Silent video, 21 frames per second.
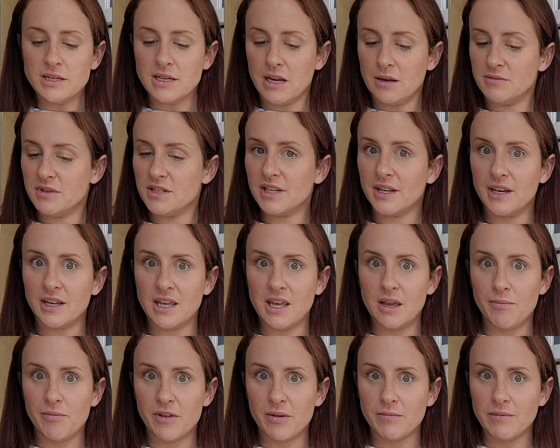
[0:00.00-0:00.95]
I'm just gonna
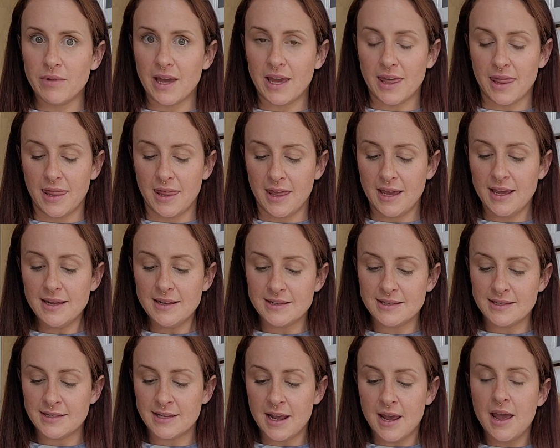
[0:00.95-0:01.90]
keep them like
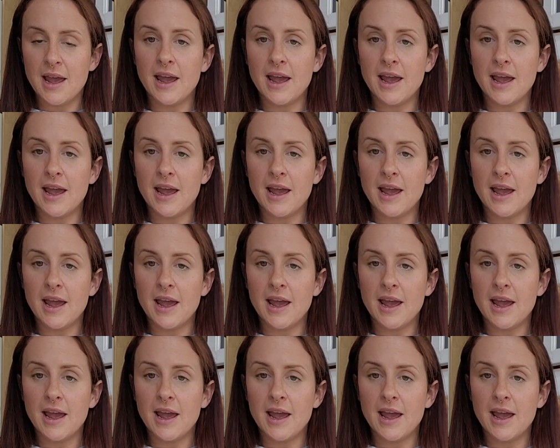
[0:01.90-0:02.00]
this.